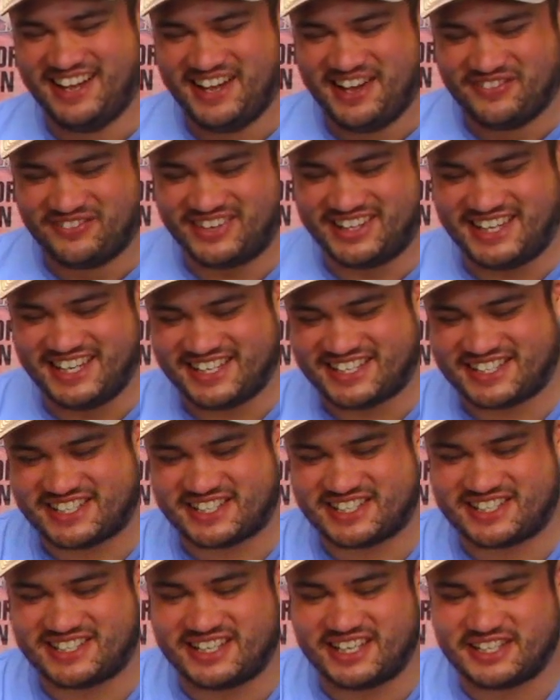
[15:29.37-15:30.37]
But this
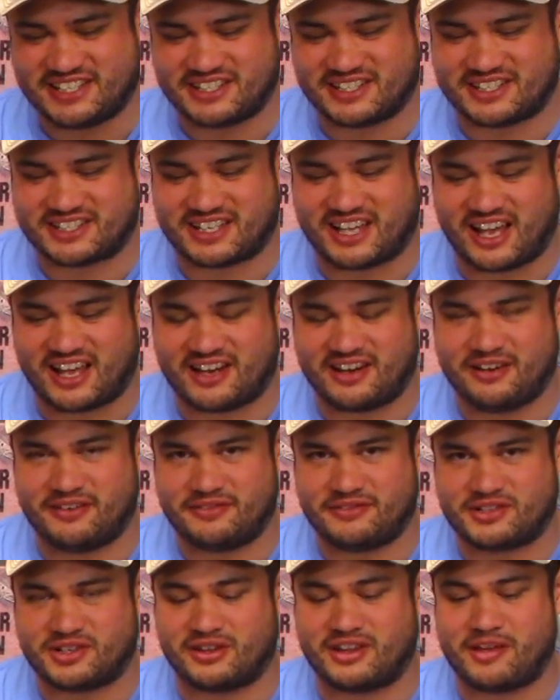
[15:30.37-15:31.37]
is kind of,
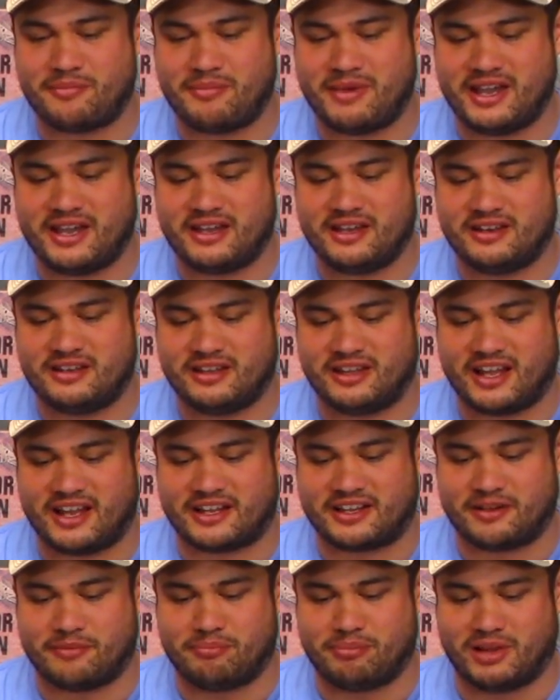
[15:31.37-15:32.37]
so they made
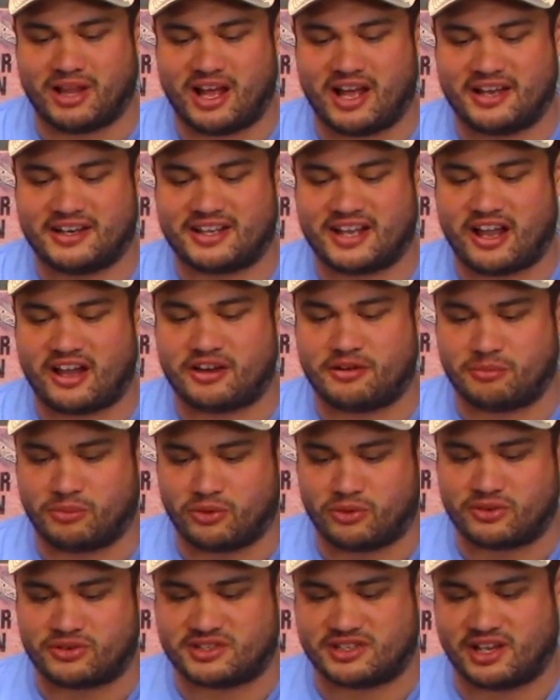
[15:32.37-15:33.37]
like a blonde guy on a
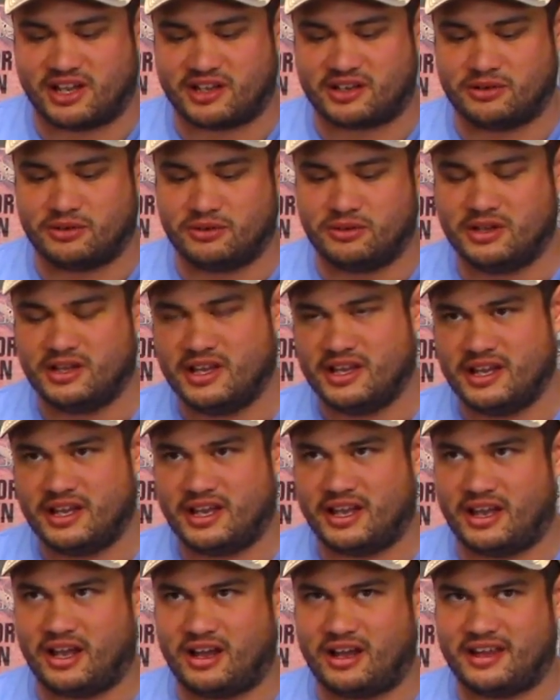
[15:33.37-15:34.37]
motorcycle.
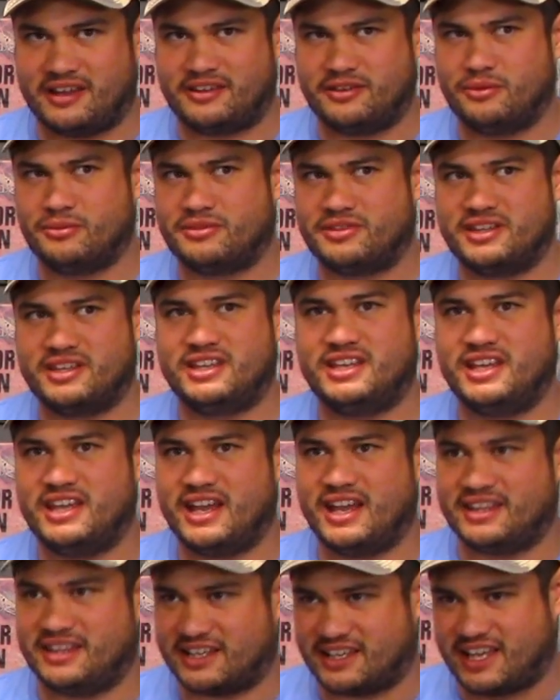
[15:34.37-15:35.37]
I don't think he
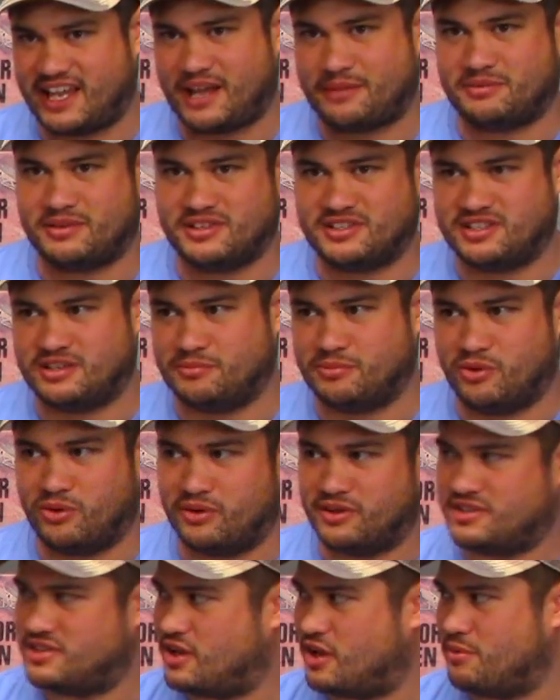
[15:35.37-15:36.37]
had the captain symbol on
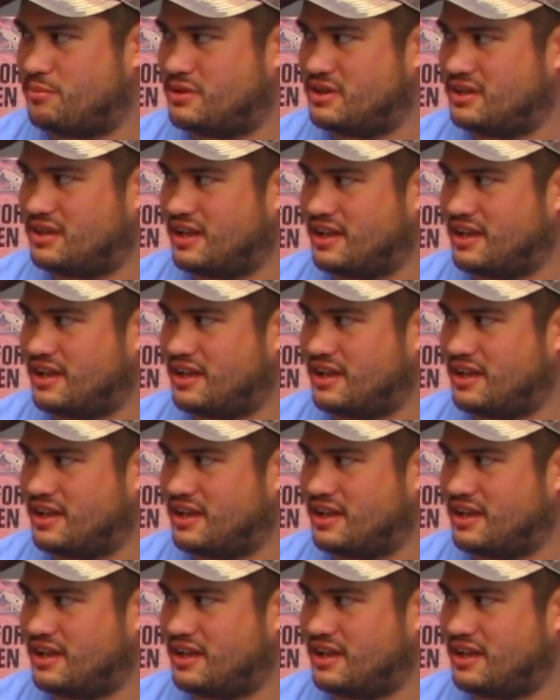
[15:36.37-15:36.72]
his helmet.